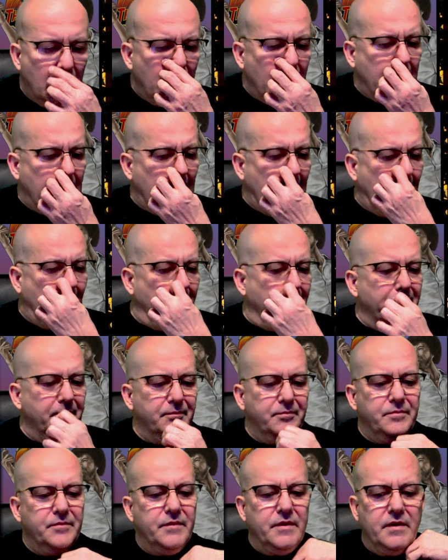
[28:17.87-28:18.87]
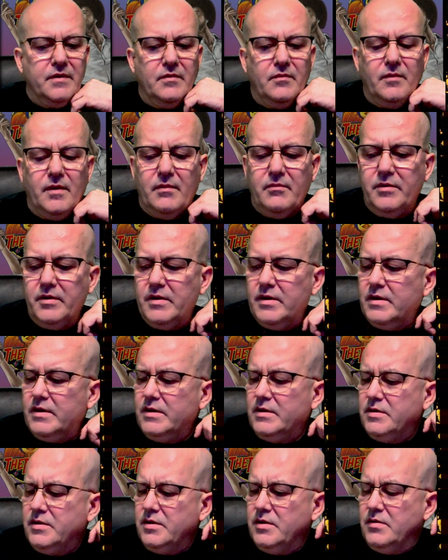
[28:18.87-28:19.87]
Now, what we're going to
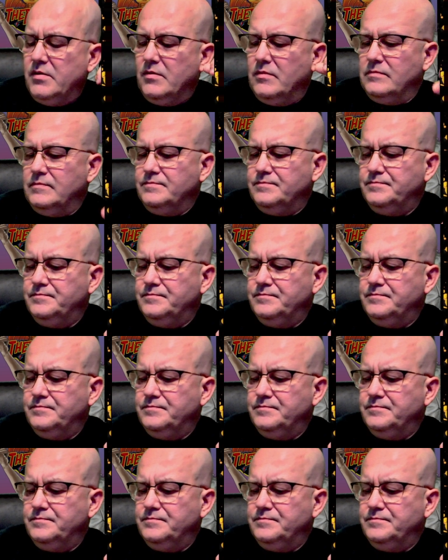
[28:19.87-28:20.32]
do